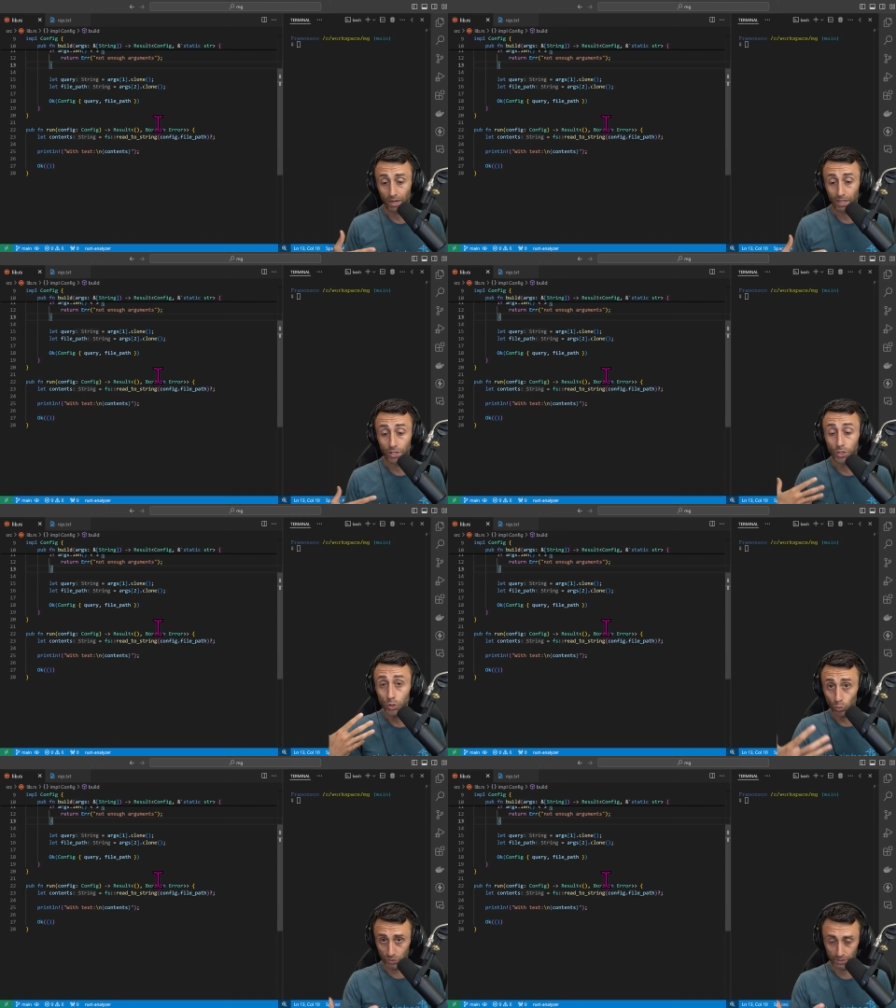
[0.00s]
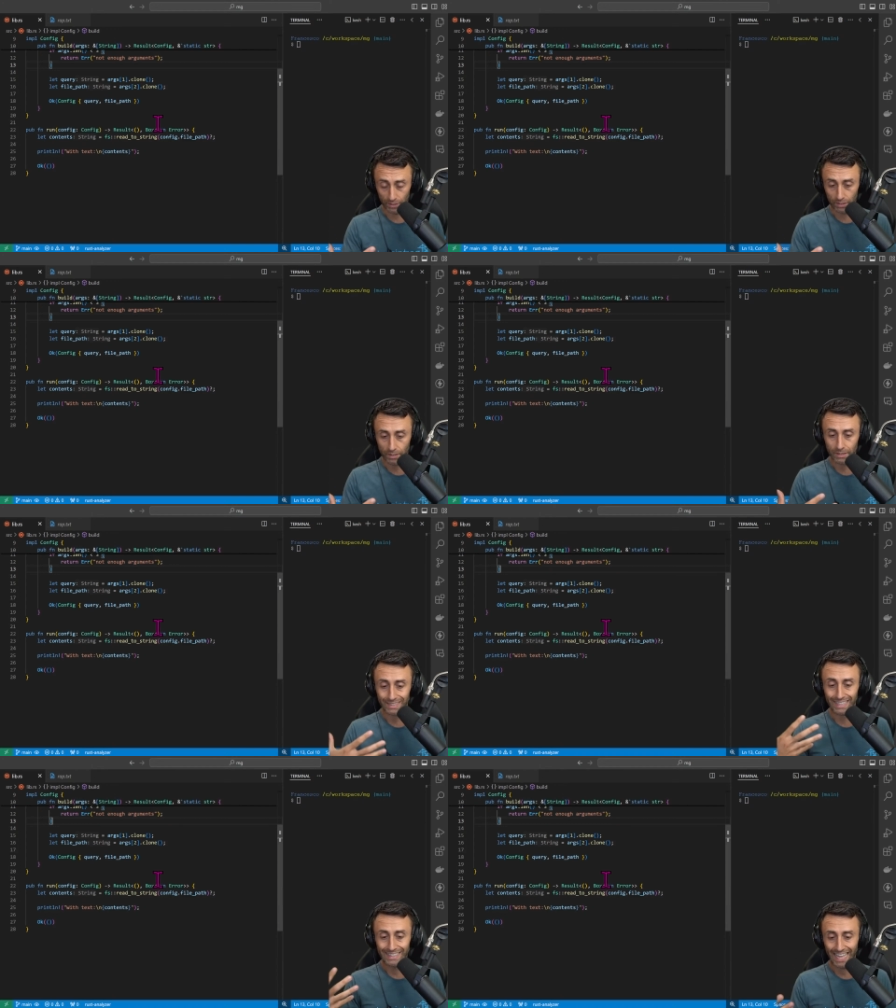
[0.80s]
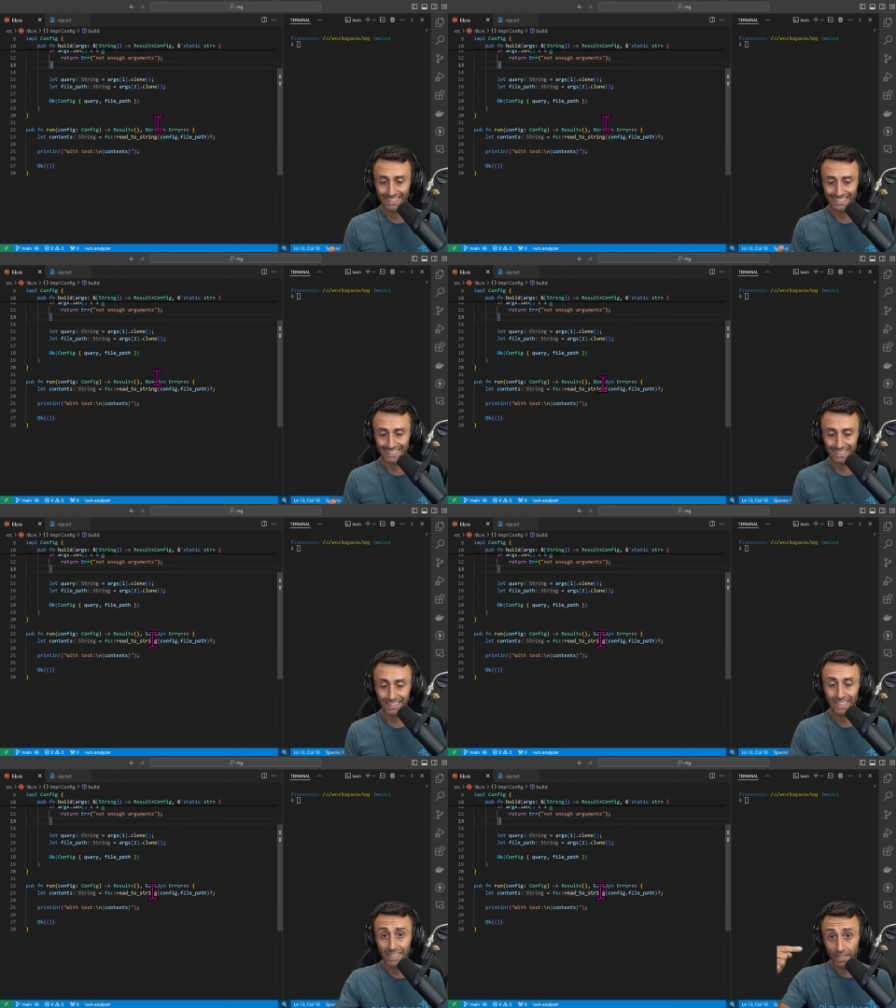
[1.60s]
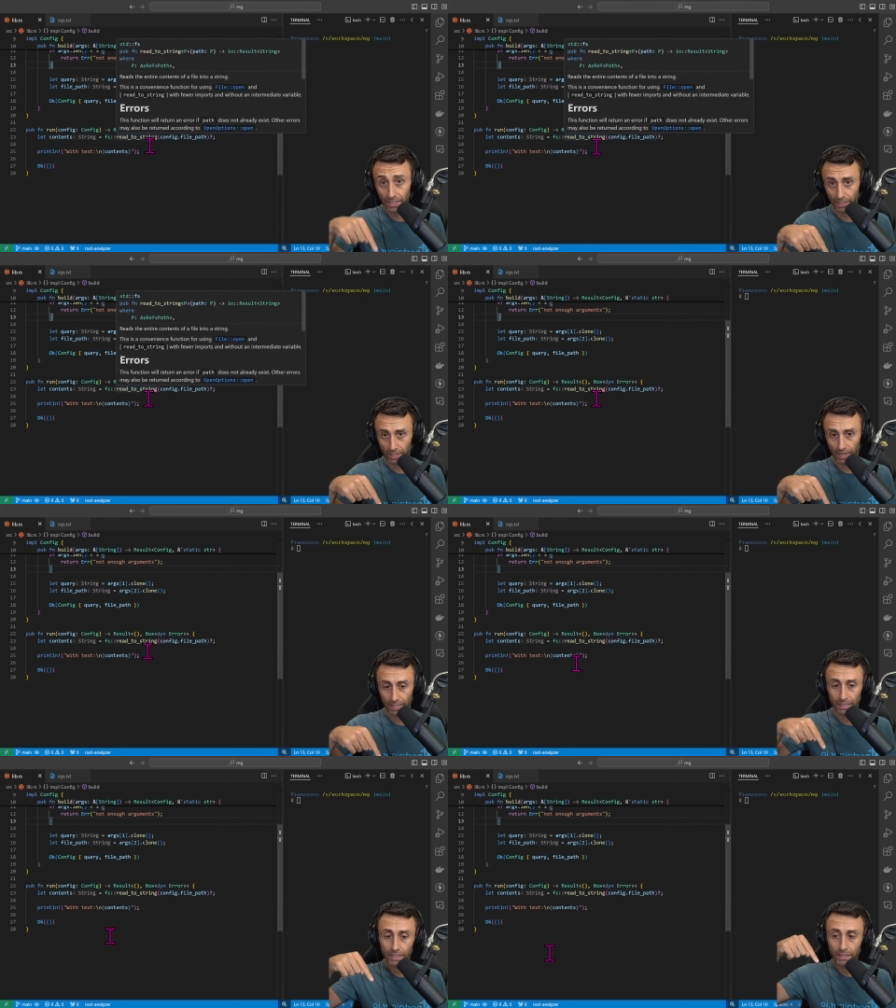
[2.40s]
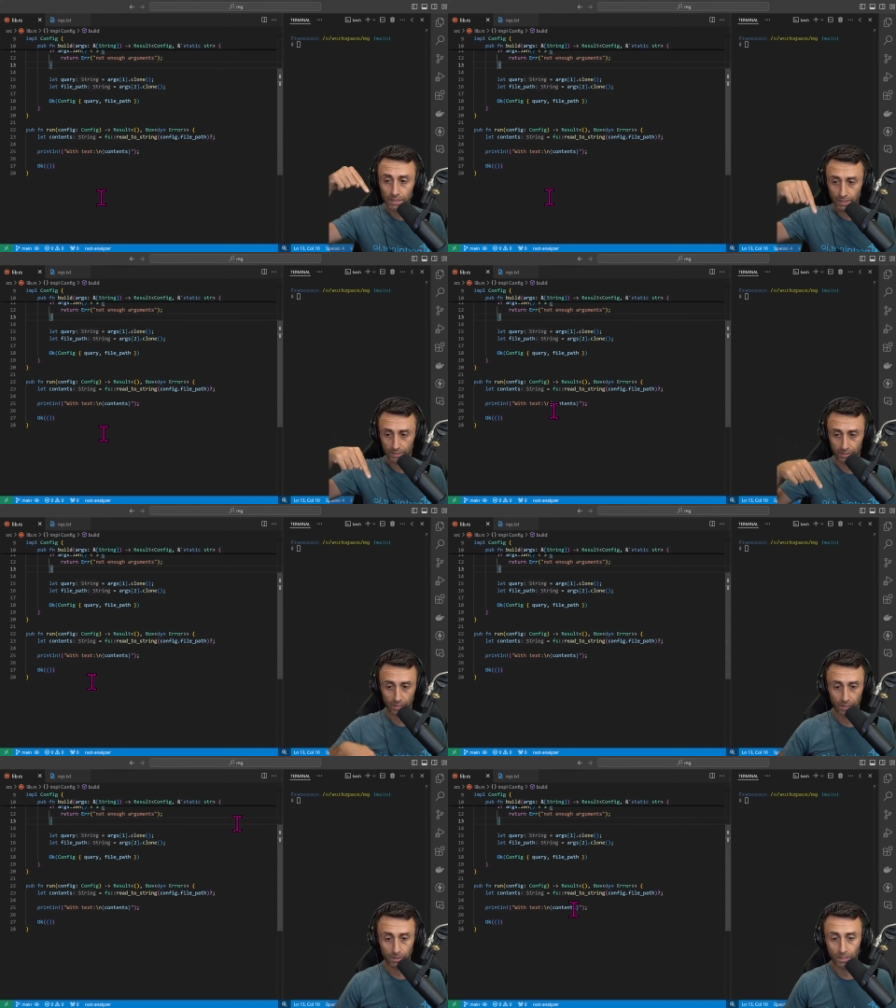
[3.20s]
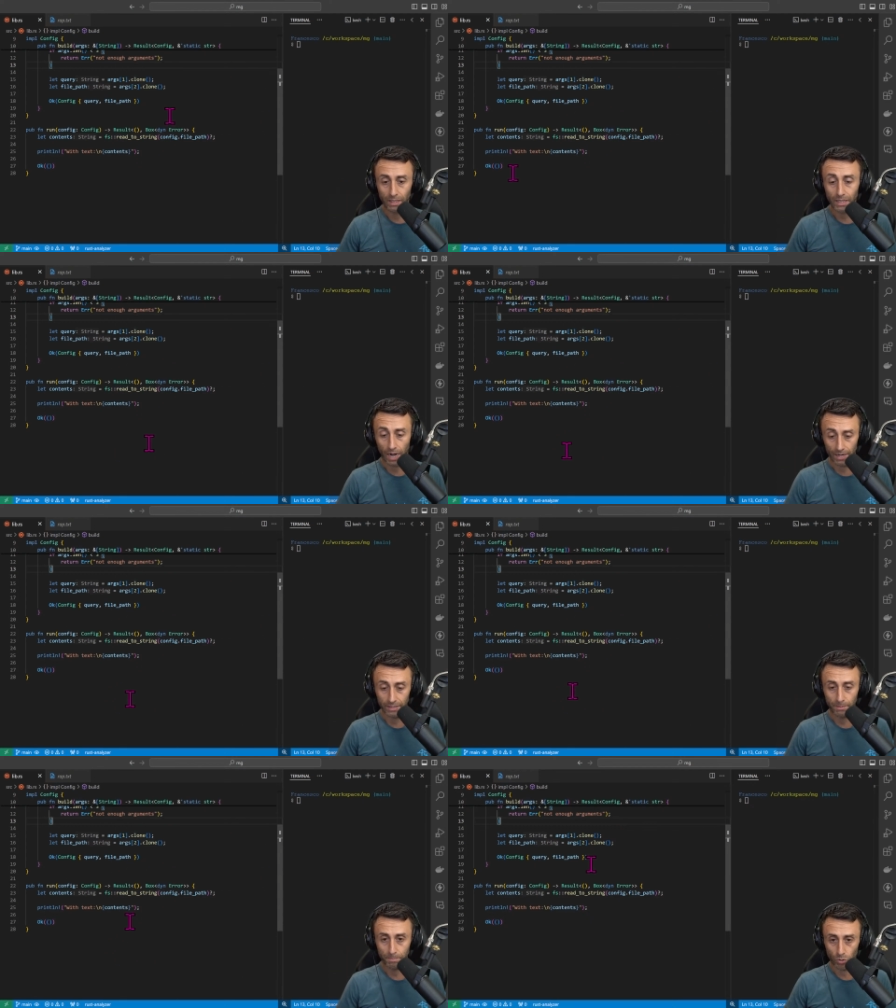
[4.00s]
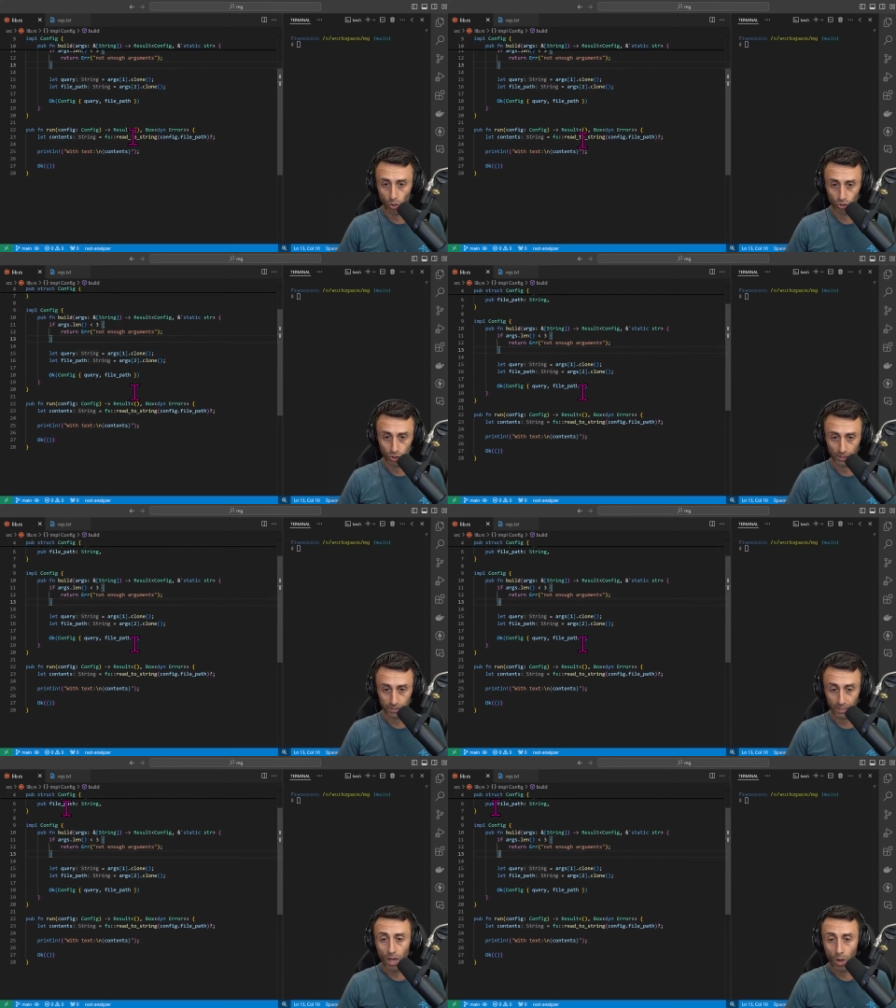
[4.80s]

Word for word: use the tests here in this uh, current project.